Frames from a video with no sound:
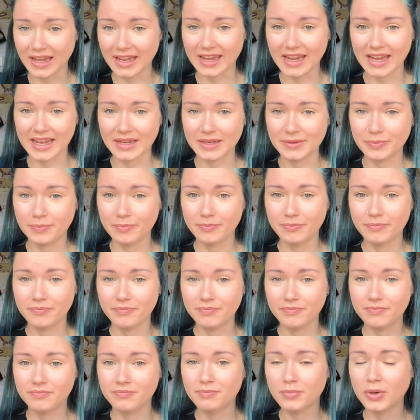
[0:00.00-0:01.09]
Like, I
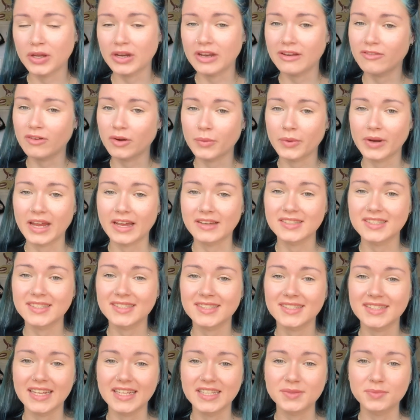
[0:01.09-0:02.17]
put everyone
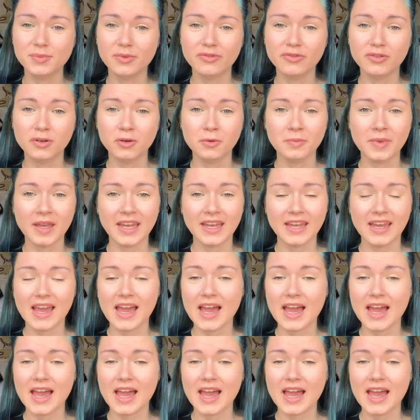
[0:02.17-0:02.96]
else's needs before me,